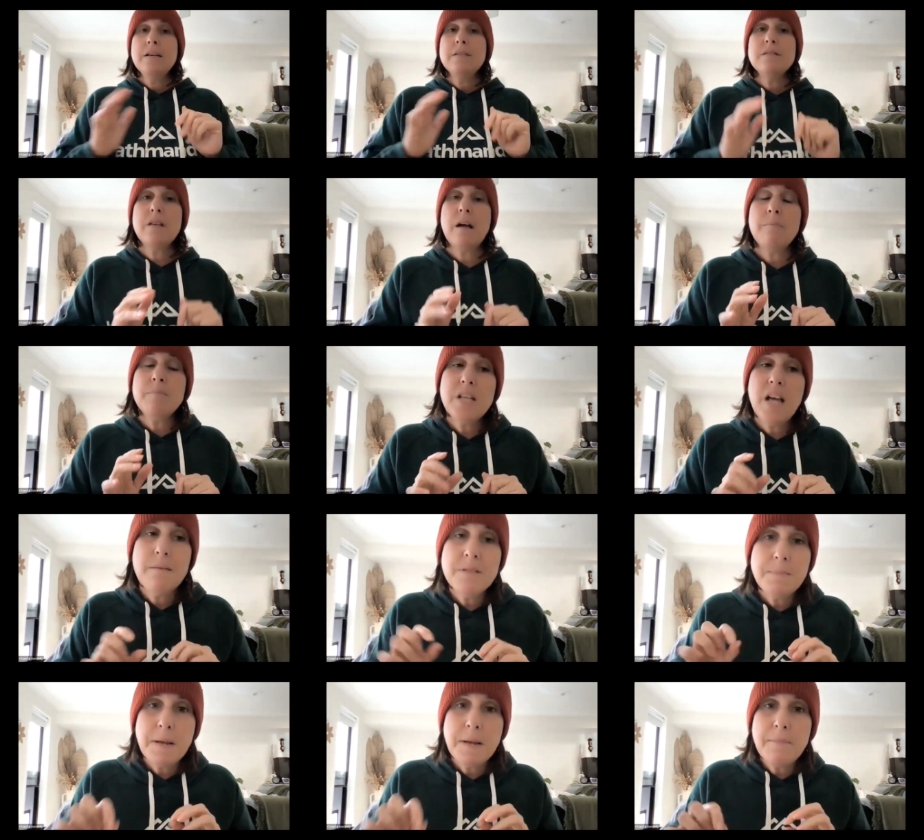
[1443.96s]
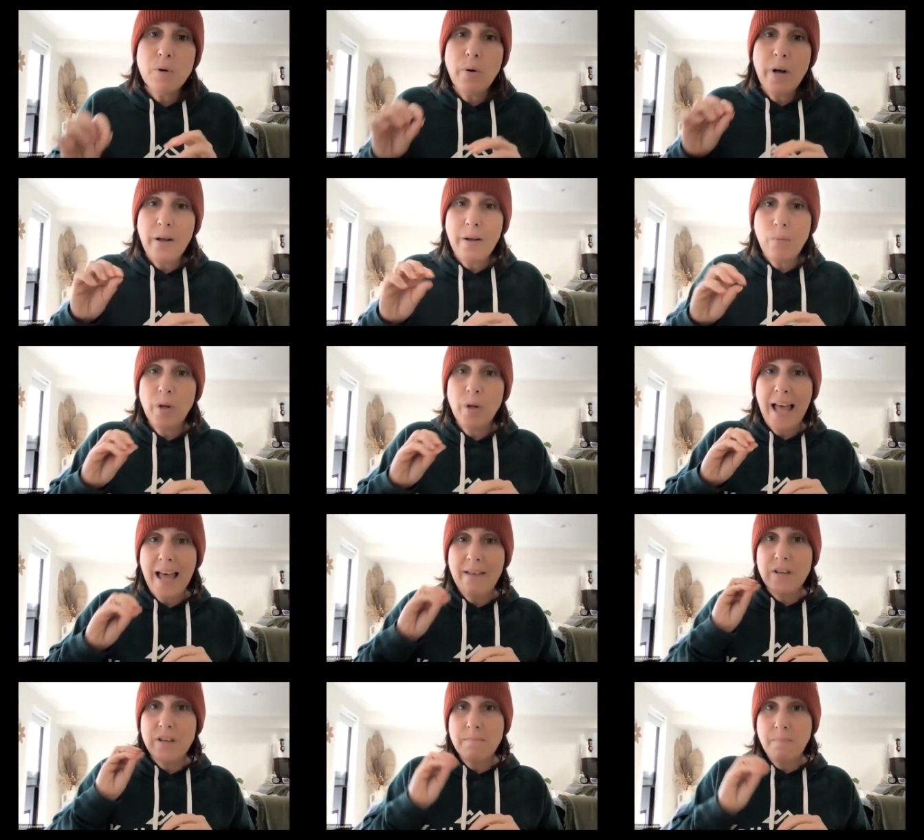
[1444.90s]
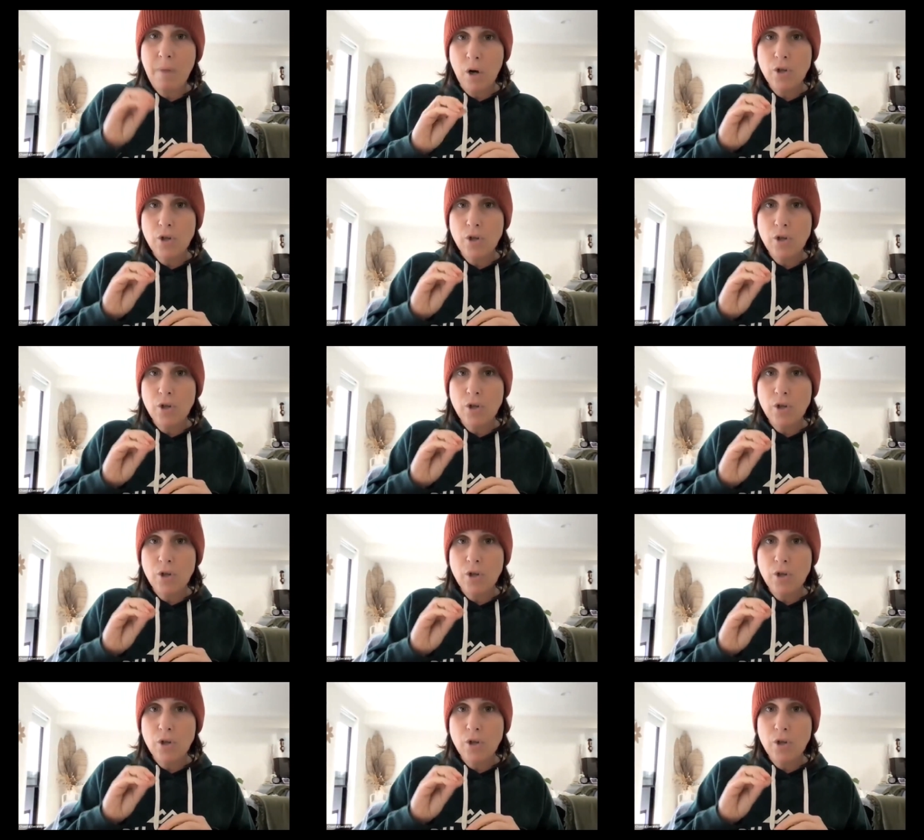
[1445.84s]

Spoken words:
Sometimes people will have emojis